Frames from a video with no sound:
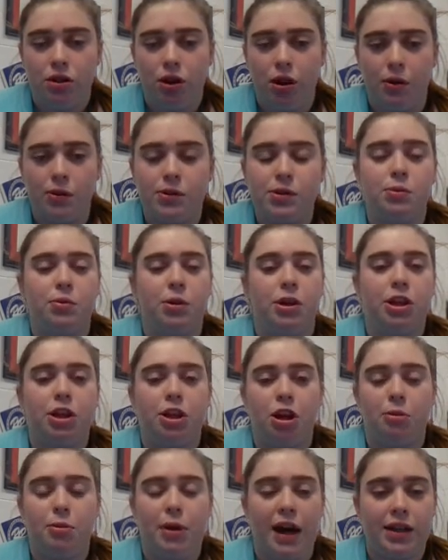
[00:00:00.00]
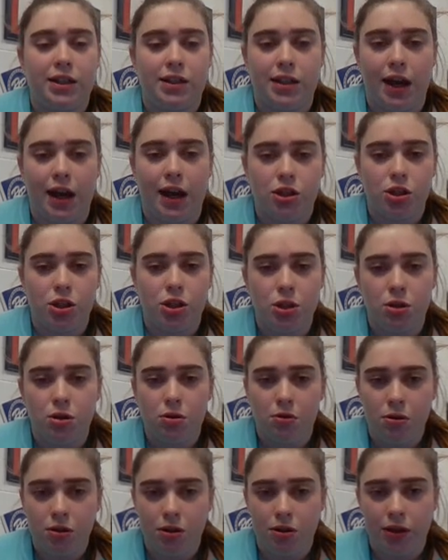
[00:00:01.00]
No, so we're going to go back to that
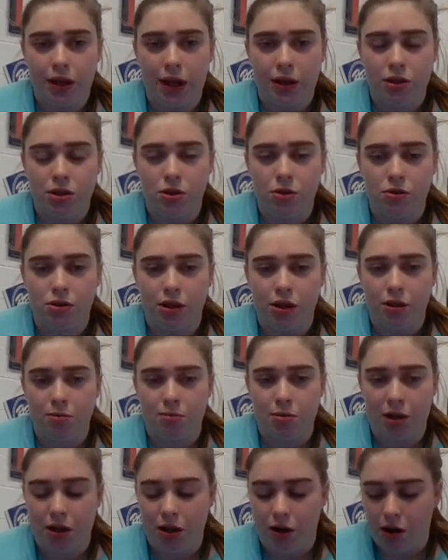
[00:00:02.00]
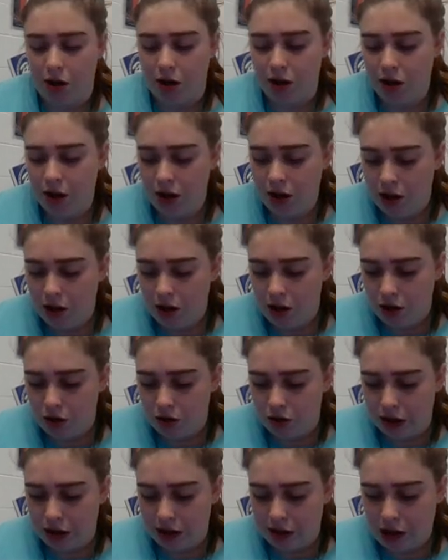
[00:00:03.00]
2. That 2 is going to be our
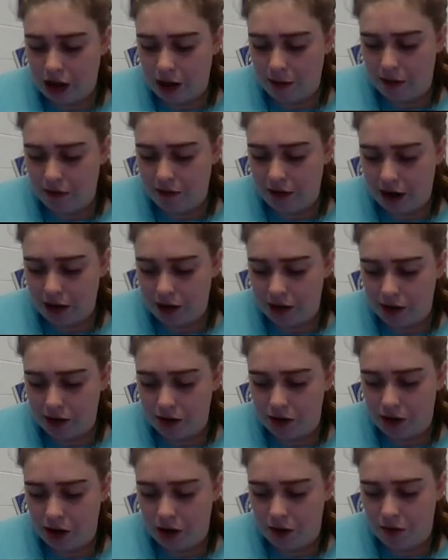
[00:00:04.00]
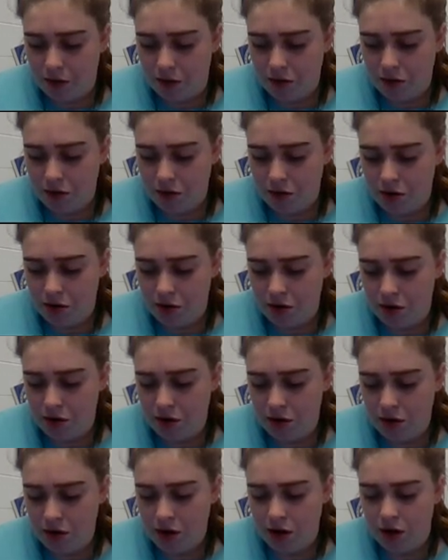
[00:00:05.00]
greatest common factor. So
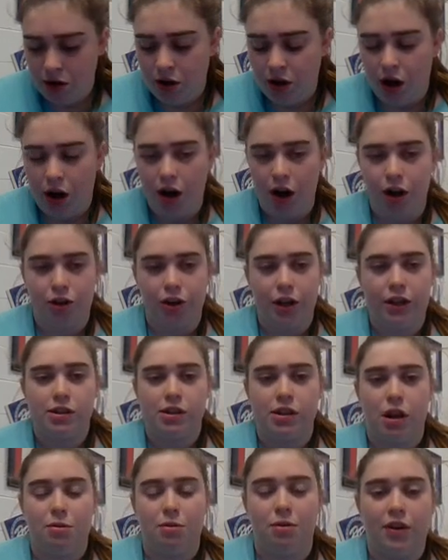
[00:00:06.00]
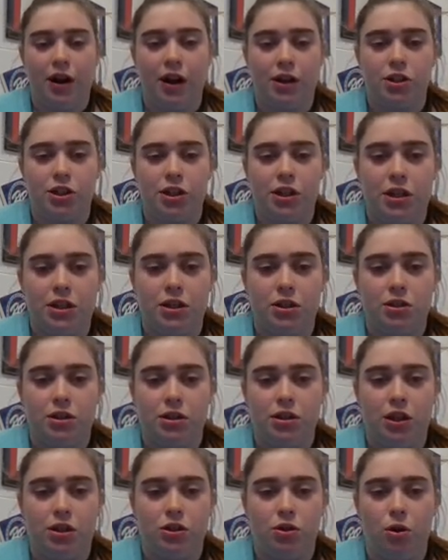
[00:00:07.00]
our greatest common factor
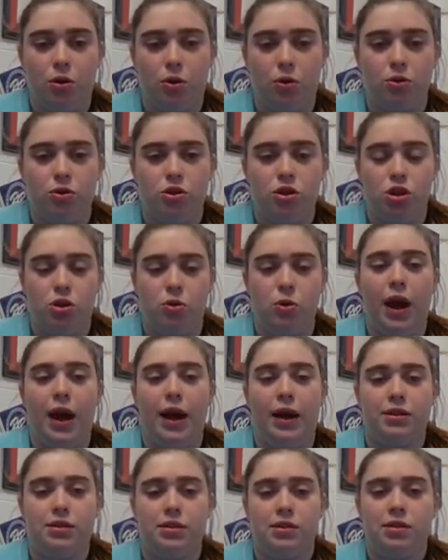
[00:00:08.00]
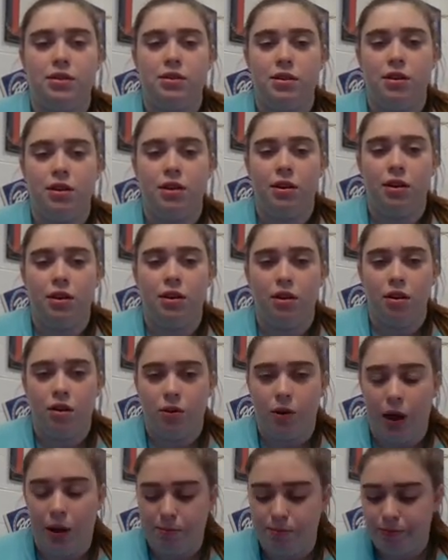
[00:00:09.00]
is in total 2x.
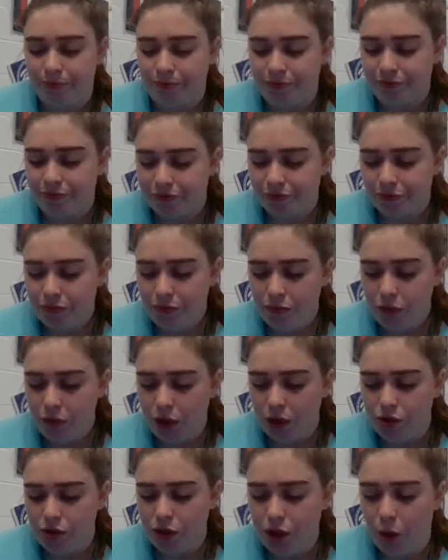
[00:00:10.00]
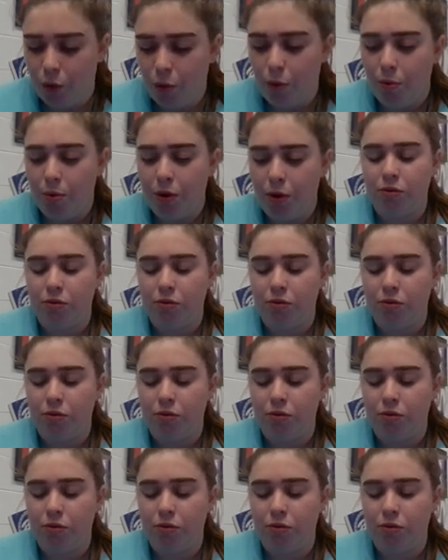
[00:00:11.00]
Okay, so will